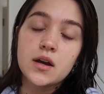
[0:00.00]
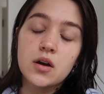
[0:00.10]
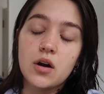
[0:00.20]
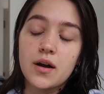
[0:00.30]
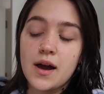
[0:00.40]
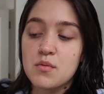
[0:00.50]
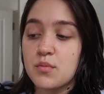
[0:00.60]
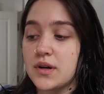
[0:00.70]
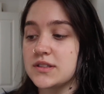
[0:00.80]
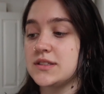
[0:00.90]
I got
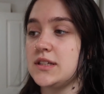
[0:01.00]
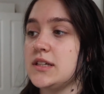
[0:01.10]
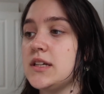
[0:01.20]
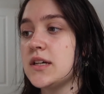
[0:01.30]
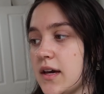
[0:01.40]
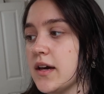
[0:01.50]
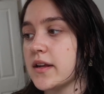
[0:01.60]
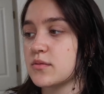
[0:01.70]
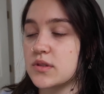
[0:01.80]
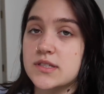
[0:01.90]
chamomile tea and
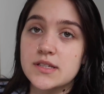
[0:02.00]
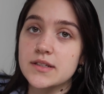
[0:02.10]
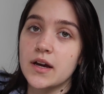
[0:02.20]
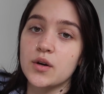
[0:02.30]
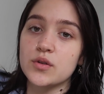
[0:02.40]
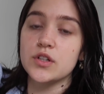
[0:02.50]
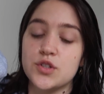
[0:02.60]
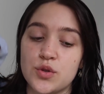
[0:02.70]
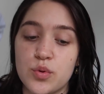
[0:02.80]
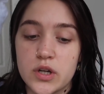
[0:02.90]
I'm gonna sit down and
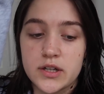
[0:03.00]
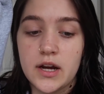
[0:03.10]
do work